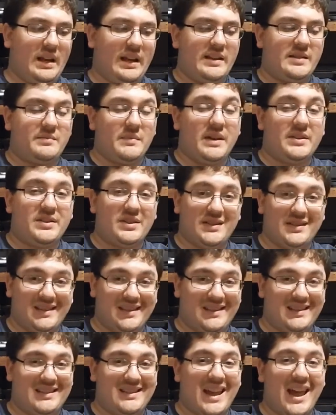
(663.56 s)
as much as
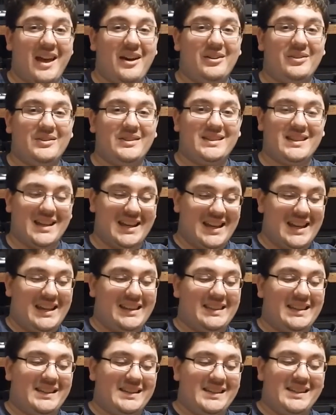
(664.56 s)
this sounds,
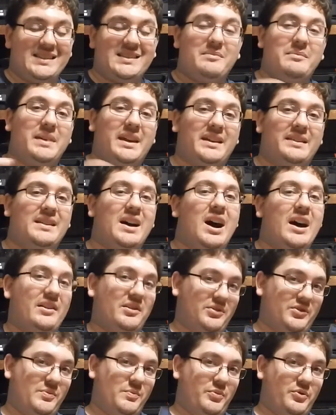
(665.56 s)
this is a
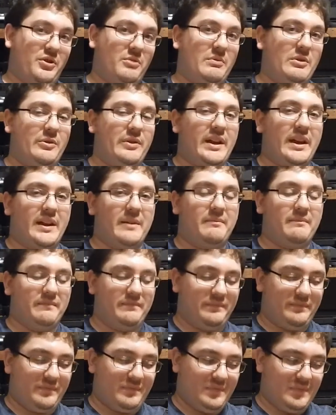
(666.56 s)
McDonald's promo game.
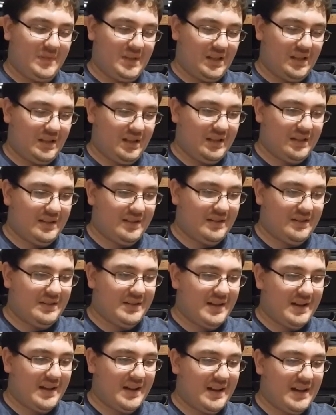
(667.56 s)

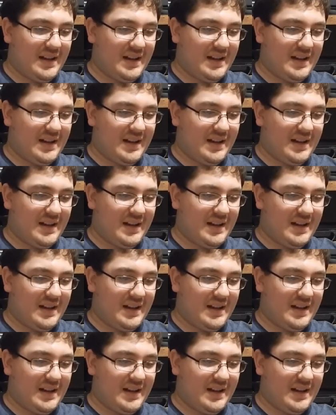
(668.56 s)
It's,